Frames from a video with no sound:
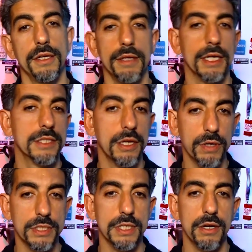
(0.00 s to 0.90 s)
et cetera,
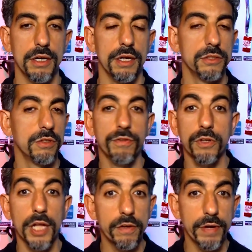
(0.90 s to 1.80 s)
et cetera?
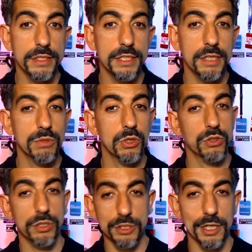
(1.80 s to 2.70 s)
Full on red team,
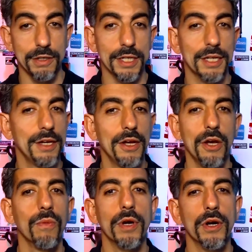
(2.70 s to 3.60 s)
social engineering.
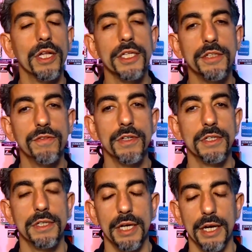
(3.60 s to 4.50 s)
What are all the
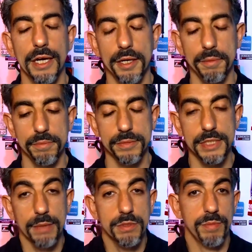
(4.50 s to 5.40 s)
different
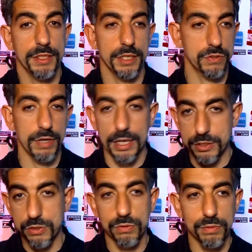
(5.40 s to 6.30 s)
types of pen tests, right?
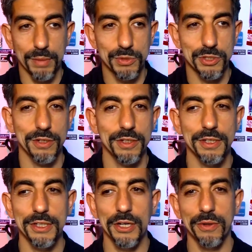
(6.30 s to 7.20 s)
As you, I'm sure,
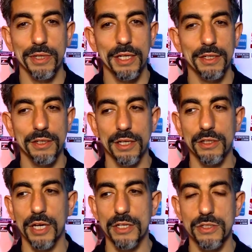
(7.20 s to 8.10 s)
know and
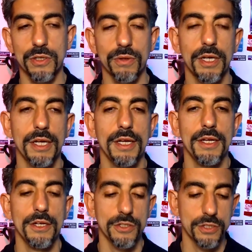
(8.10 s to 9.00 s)
you guys do.
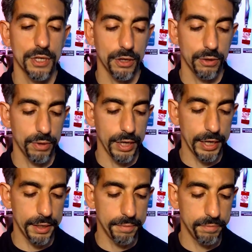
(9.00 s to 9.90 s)
So
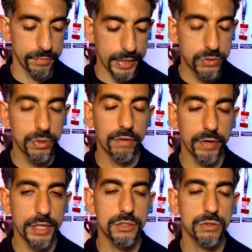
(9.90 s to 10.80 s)
that's what I
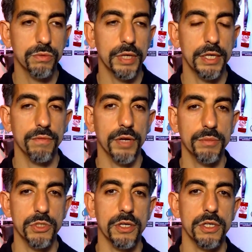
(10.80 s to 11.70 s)
run into when I'm
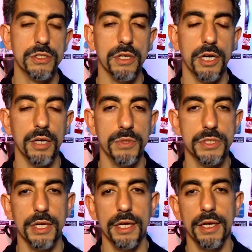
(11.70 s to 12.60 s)
talking to startups
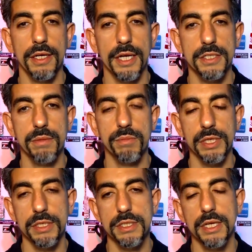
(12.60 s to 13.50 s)
and
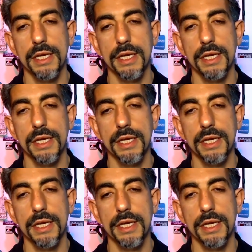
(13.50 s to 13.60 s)
SMBs